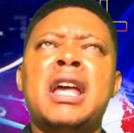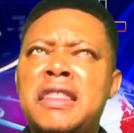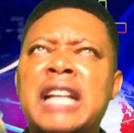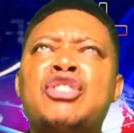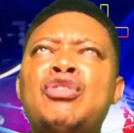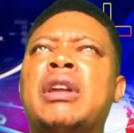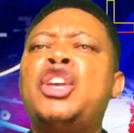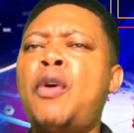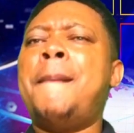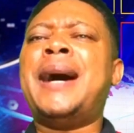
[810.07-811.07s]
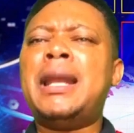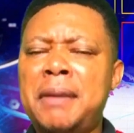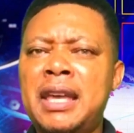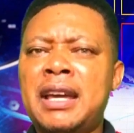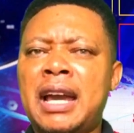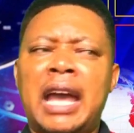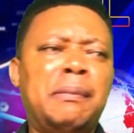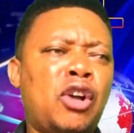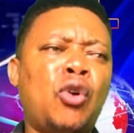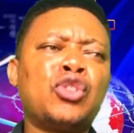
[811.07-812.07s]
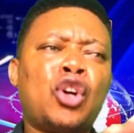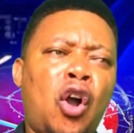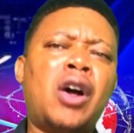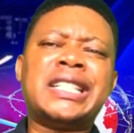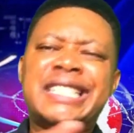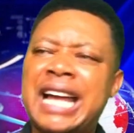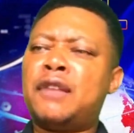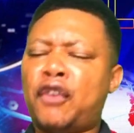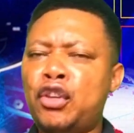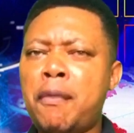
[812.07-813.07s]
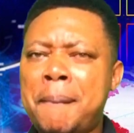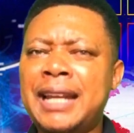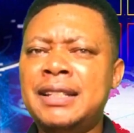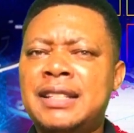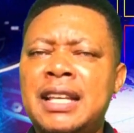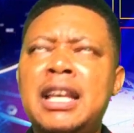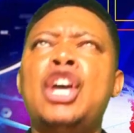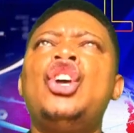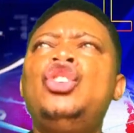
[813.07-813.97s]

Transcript: that you're a human being, and because God died for humanity,